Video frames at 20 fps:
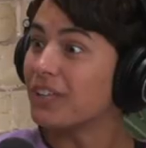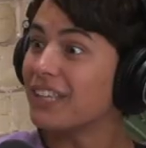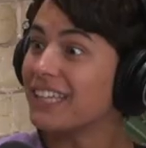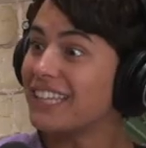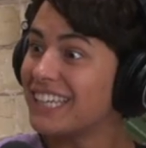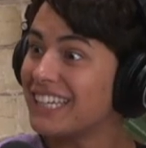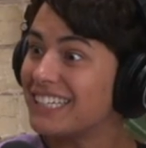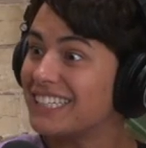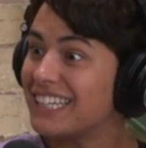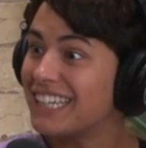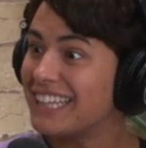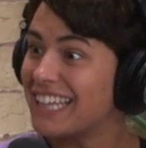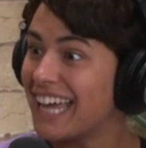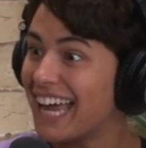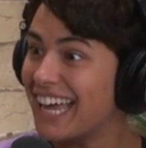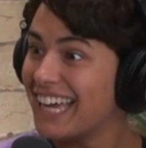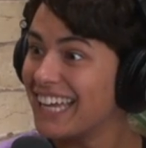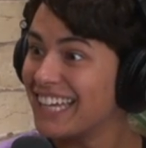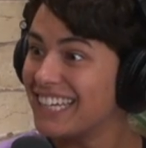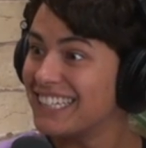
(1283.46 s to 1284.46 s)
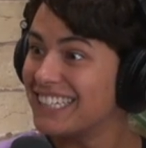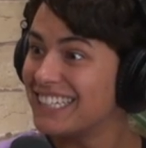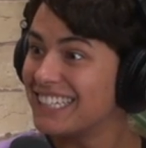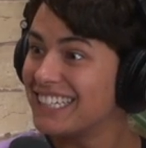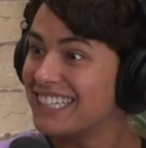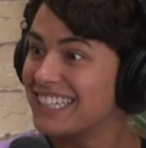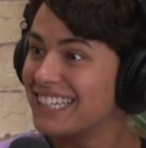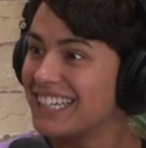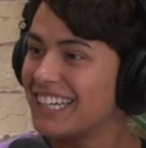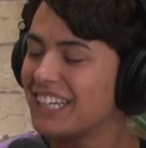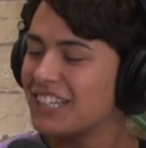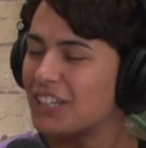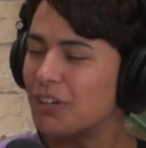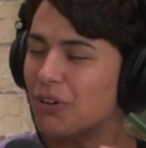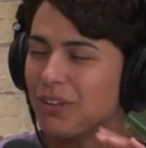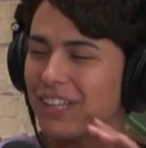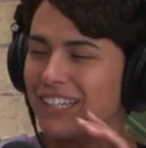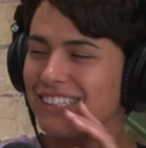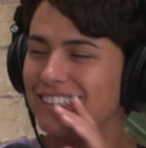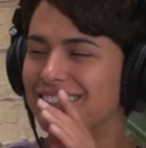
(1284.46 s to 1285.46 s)
It's they pretty, did that? Yeah. Yo,
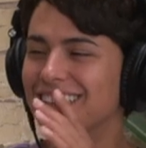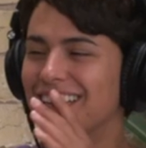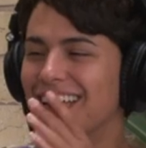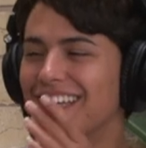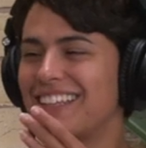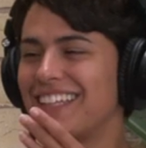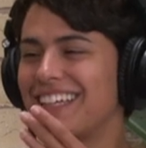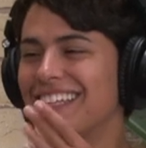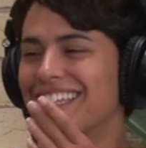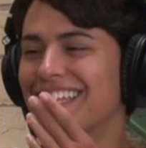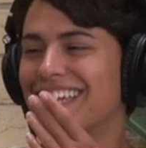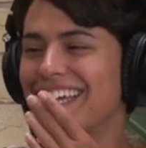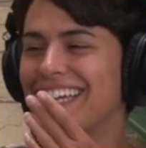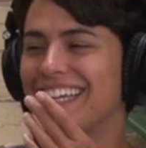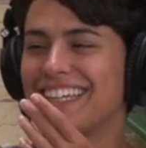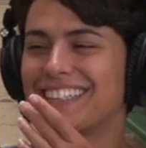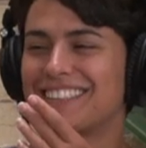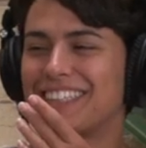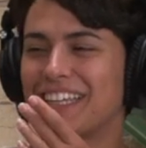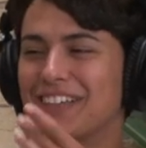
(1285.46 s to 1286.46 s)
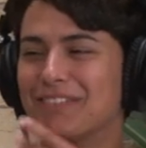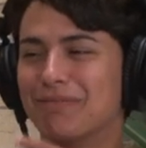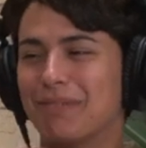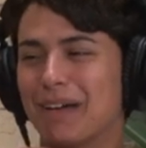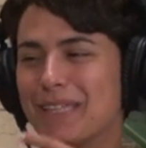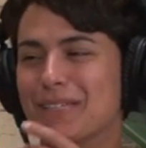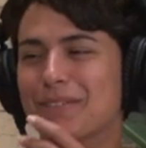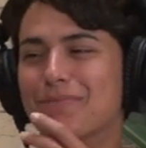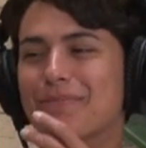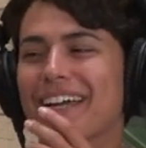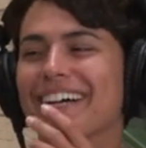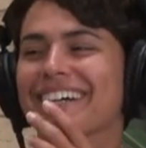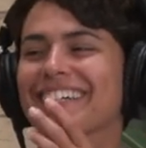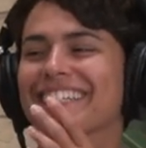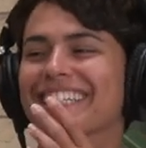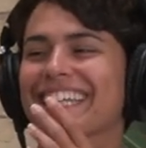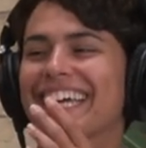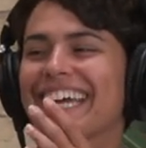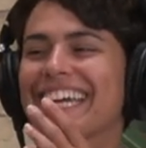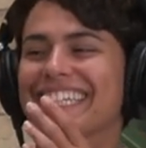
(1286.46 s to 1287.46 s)
that's nothing like Saved by the Bell.
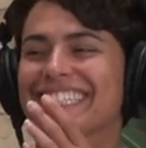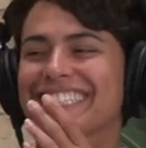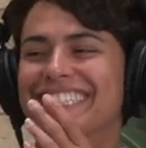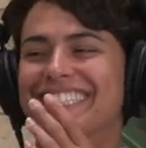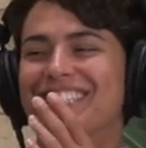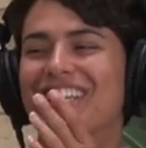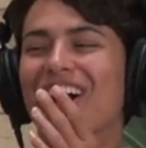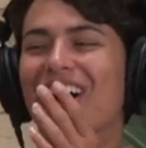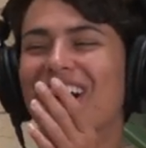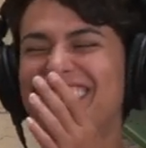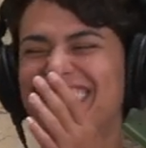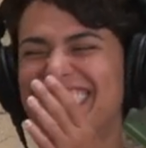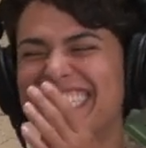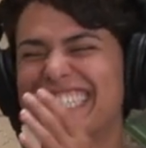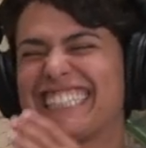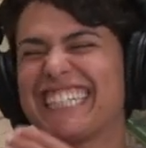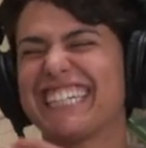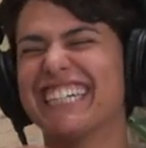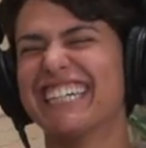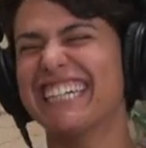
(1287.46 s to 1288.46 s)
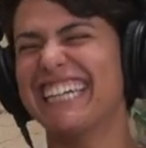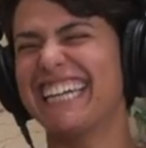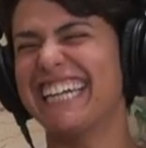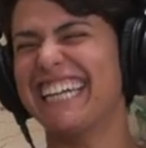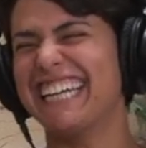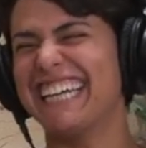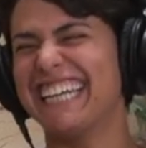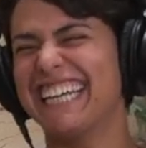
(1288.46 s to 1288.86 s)
No, it is Dawson's not. Creek.